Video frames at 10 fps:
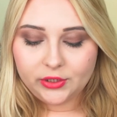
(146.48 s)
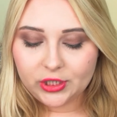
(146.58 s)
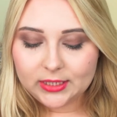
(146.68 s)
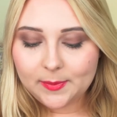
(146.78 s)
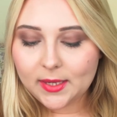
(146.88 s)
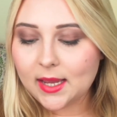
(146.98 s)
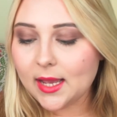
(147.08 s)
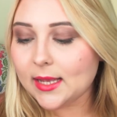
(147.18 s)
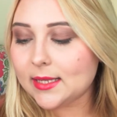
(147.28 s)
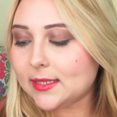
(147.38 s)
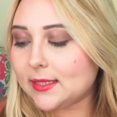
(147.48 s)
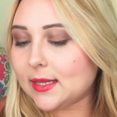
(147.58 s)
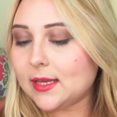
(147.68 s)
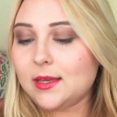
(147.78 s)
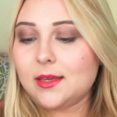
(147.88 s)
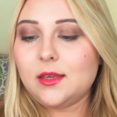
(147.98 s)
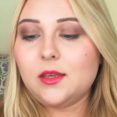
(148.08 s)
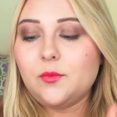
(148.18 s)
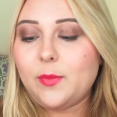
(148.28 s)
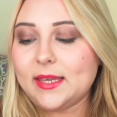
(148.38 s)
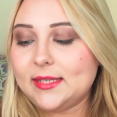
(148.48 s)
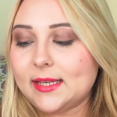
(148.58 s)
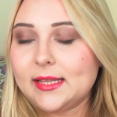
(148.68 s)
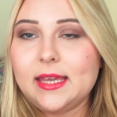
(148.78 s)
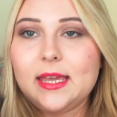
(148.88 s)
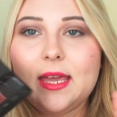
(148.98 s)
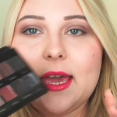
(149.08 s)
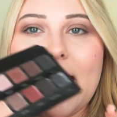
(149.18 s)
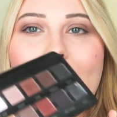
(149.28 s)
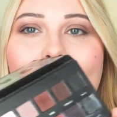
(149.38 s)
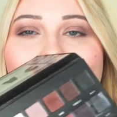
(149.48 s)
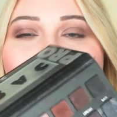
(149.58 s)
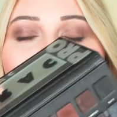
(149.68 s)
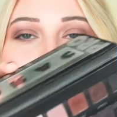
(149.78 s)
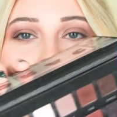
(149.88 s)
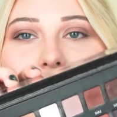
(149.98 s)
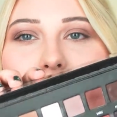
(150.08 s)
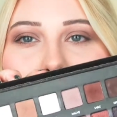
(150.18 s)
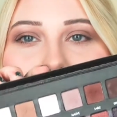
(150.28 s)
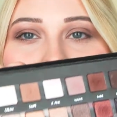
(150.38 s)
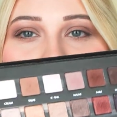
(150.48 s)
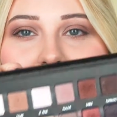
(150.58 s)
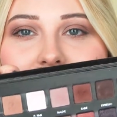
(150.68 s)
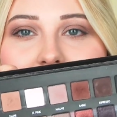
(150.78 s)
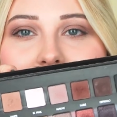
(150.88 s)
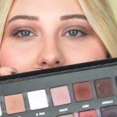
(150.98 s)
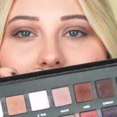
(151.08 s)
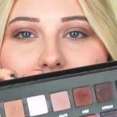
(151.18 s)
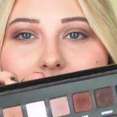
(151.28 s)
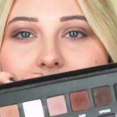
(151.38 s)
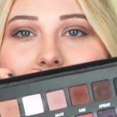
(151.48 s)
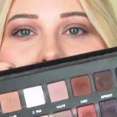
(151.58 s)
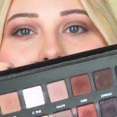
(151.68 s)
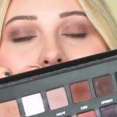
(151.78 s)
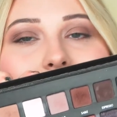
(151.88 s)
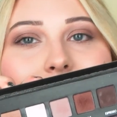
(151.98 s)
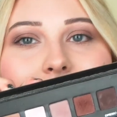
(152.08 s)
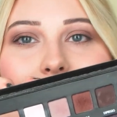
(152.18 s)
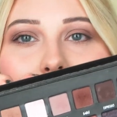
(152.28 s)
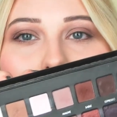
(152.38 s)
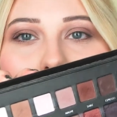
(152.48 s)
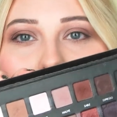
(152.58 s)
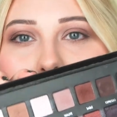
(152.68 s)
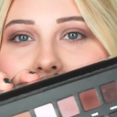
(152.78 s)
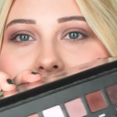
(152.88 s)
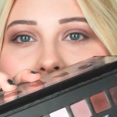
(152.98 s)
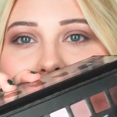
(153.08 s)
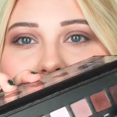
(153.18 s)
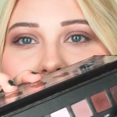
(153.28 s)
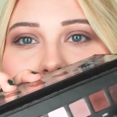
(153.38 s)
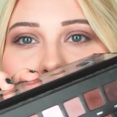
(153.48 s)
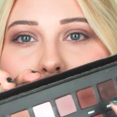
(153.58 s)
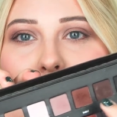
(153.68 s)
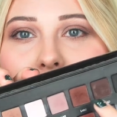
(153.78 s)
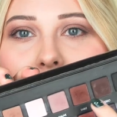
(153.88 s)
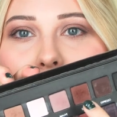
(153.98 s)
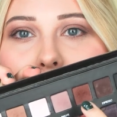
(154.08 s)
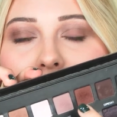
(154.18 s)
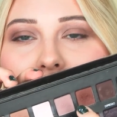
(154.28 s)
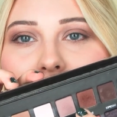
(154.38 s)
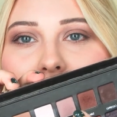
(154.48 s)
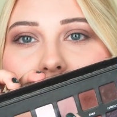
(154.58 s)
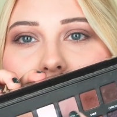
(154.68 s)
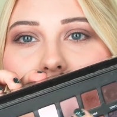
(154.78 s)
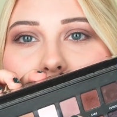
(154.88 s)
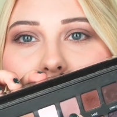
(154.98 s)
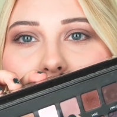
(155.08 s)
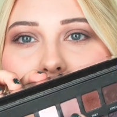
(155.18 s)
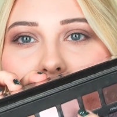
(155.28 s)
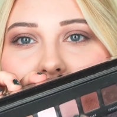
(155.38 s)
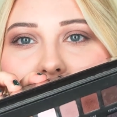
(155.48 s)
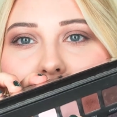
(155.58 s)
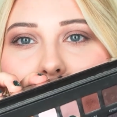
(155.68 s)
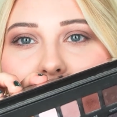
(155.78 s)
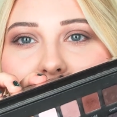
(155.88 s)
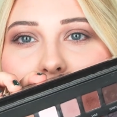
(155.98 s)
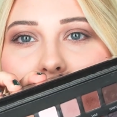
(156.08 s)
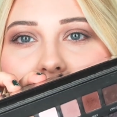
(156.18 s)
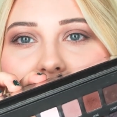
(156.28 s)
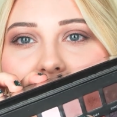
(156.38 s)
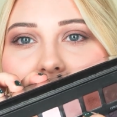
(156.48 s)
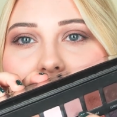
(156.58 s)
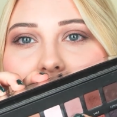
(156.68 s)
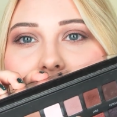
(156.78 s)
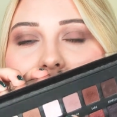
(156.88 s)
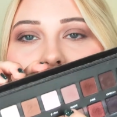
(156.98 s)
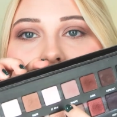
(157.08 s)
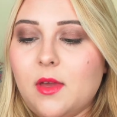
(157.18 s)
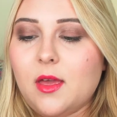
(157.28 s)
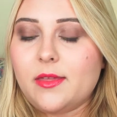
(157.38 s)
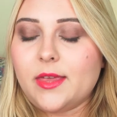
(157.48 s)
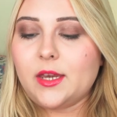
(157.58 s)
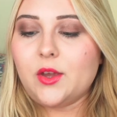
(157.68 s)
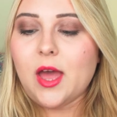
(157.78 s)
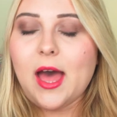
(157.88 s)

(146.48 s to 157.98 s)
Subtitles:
just because you basically have all the neutral shades that you need, from black, dark browns, a little bit like taupish pink shades. Then you